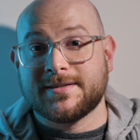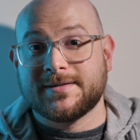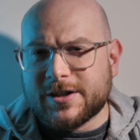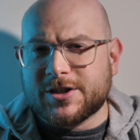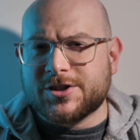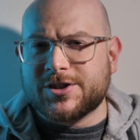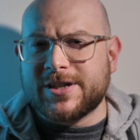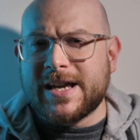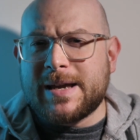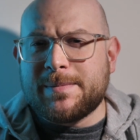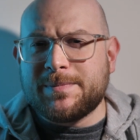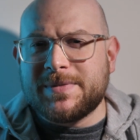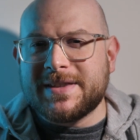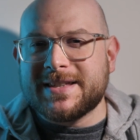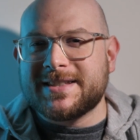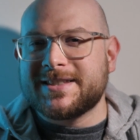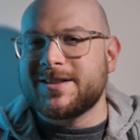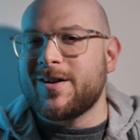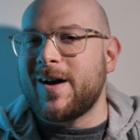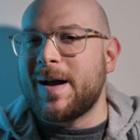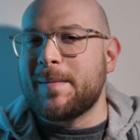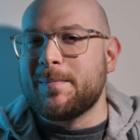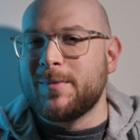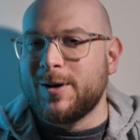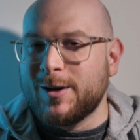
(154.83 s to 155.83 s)
The shape this
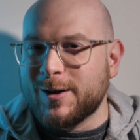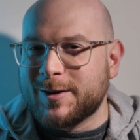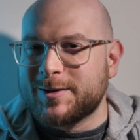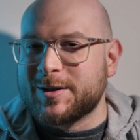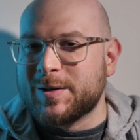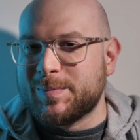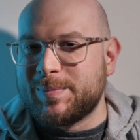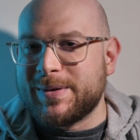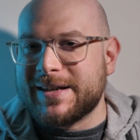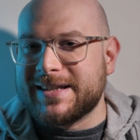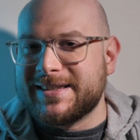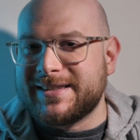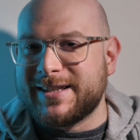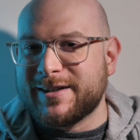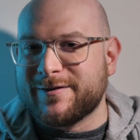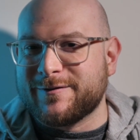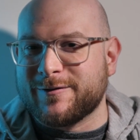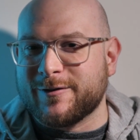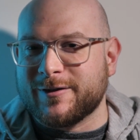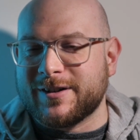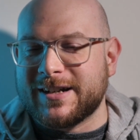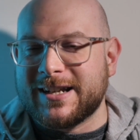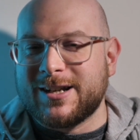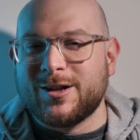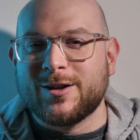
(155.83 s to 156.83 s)
time looks a bit different.